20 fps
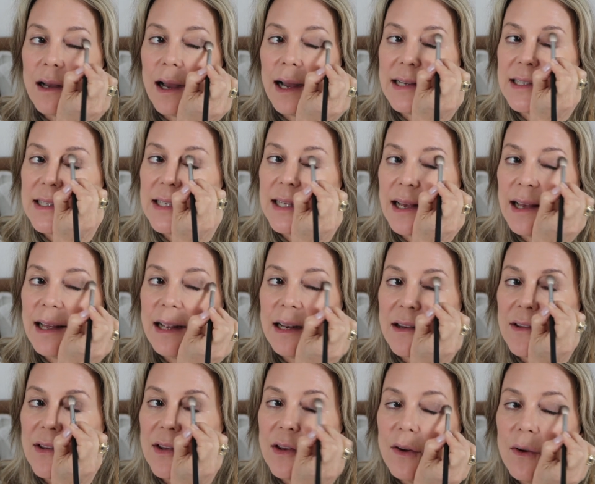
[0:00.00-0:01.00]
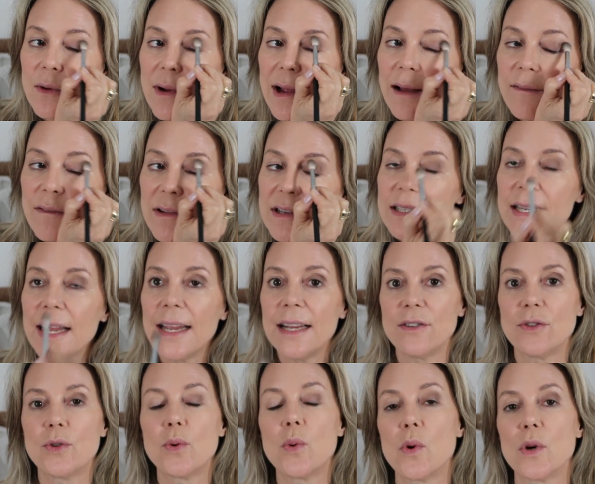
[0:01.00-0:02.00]
I tend to
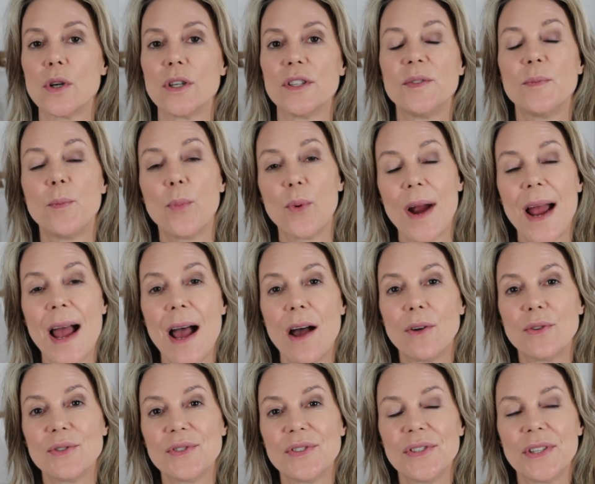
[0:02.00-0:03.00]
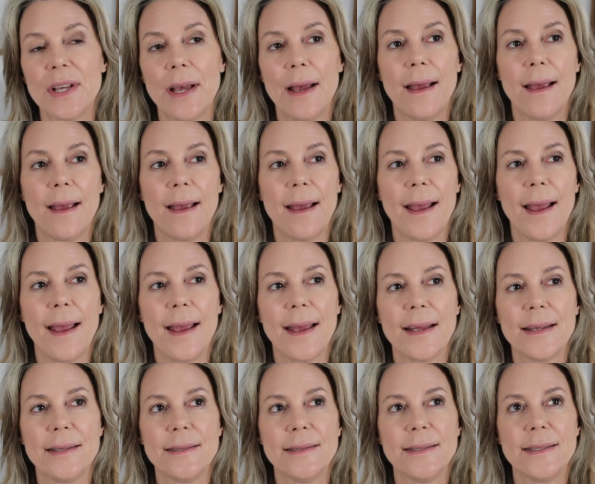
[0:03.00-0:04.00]
gravitate towards browns
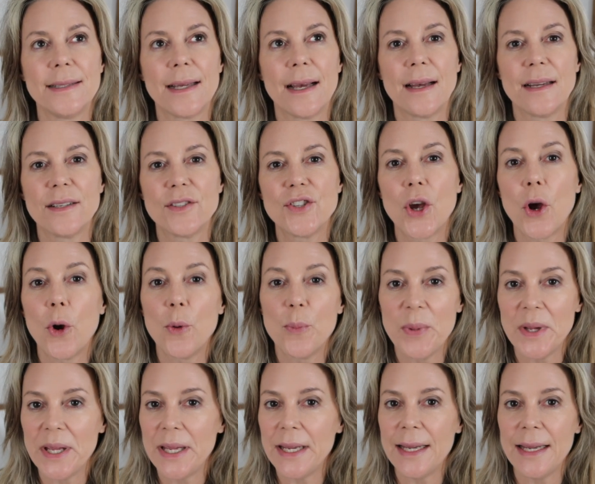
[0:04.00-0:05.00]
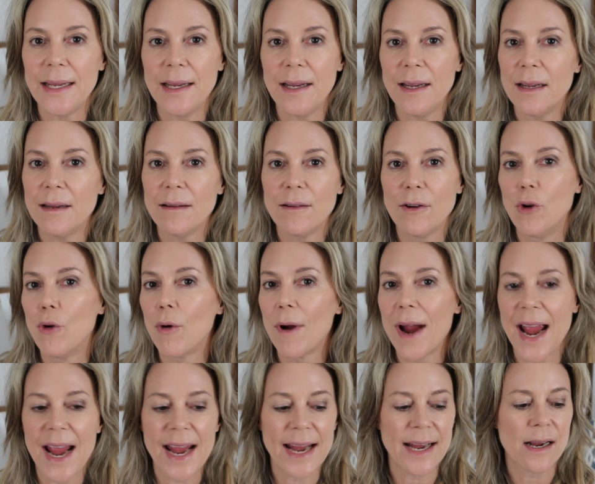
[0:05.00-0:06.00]
and taupey
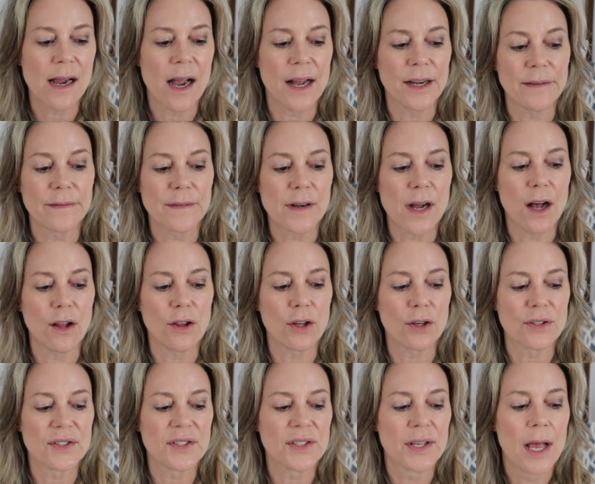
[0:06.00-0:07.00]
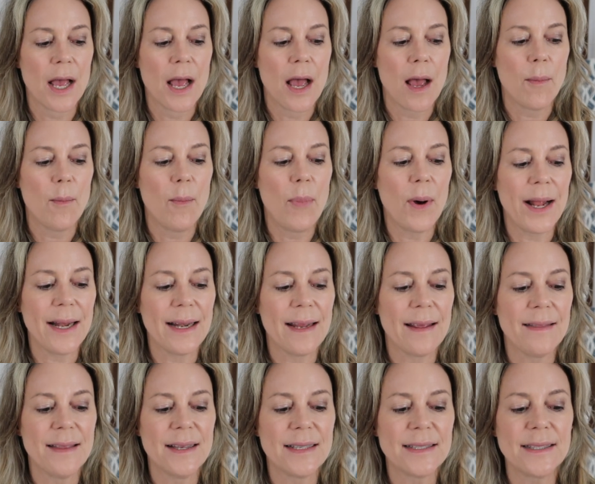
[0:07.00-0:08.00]
gray kind of colors. But
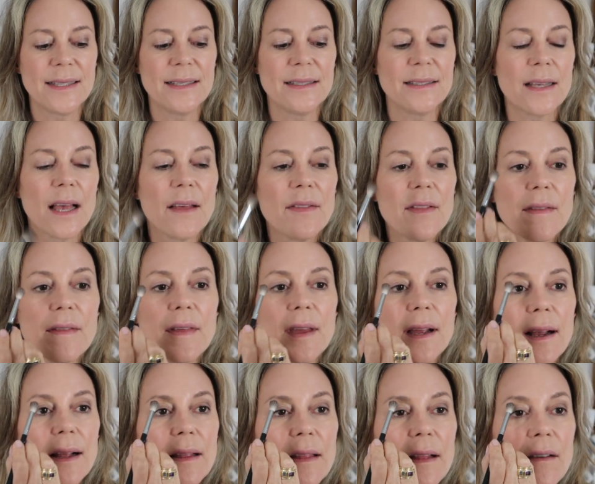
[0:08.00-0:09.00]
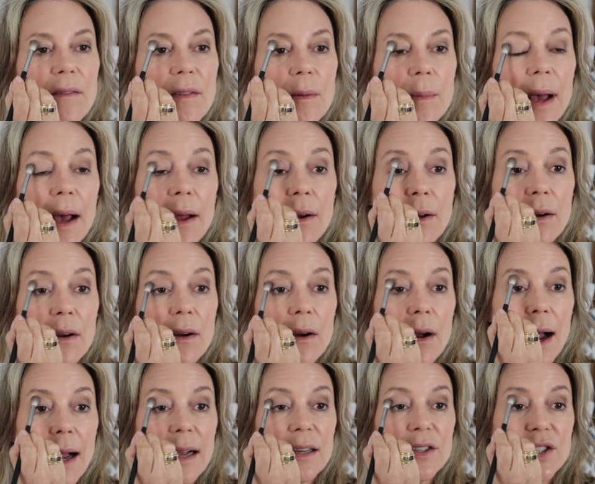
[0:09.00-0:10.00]
this is the thing I love about her
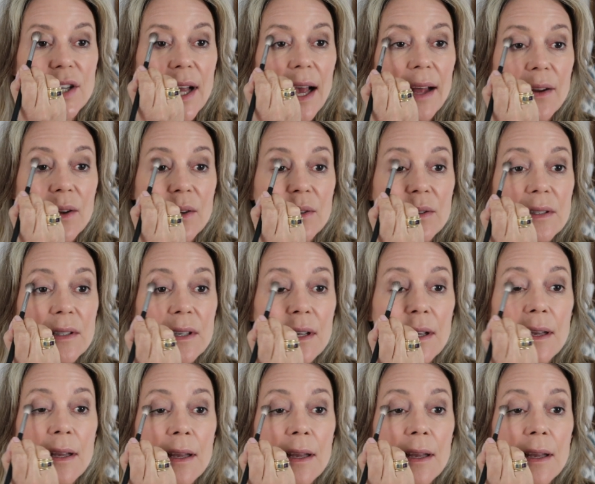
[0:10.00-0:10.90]
eyeshadows,